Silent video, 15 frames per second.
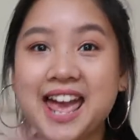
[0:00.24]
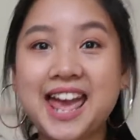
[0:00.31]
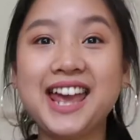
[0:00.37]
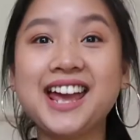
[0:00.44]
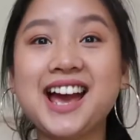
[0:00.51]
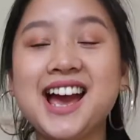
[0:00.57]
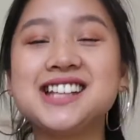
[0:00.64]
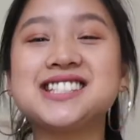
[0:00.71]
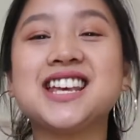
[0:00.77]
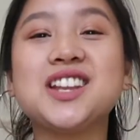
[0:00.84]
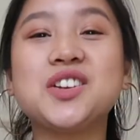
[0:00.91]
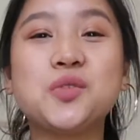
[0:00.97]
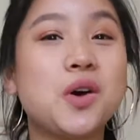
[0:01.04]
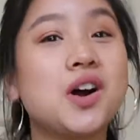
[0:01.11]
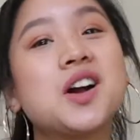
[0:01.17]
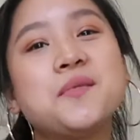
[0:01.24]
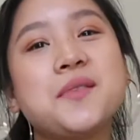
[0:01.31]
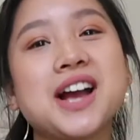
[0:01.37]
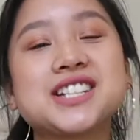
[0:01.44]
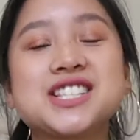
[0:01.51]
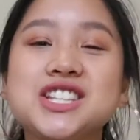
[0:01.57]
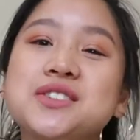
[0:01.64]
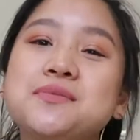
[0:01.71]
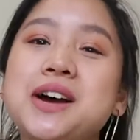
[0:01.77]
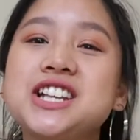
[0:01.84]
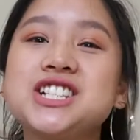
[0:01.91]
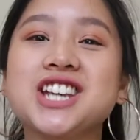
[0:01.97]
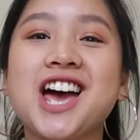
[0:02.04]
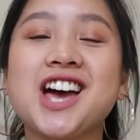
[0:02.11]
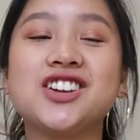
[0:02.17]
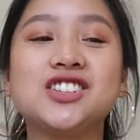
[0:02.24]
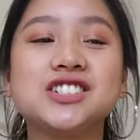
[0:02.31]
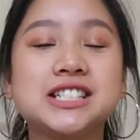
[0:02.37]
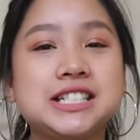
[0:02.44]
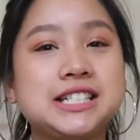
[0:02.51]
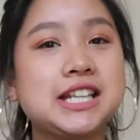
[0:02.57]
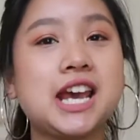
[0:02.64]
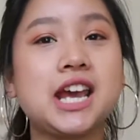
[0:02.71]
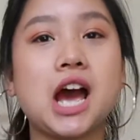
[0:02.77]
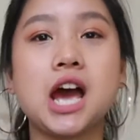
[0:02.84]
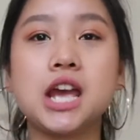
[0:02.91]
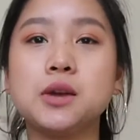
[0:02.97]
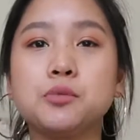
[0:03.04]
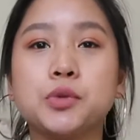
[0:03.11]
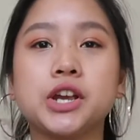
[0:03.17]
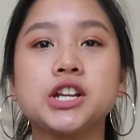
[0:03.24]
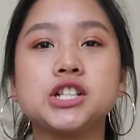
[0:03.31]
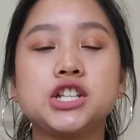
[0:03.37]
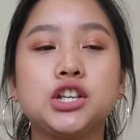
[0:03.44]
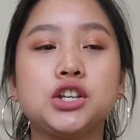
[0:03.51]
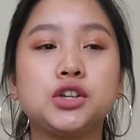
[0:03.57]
Hey guys and welcome back to my channel. Today I am bringing to